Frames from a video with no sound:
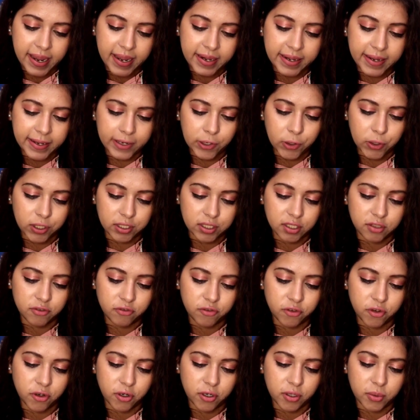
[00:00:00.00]
and I got it
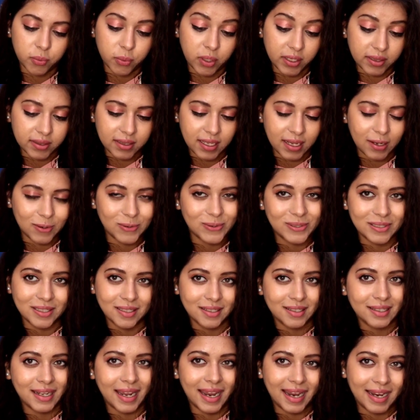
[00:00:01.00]
for
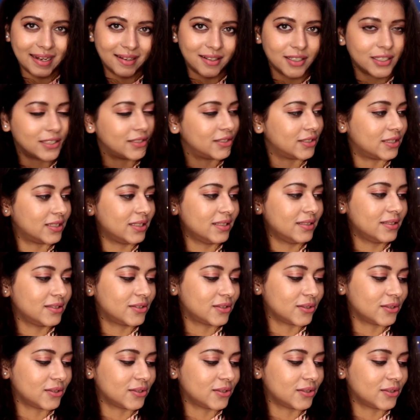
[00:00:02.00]
1,800.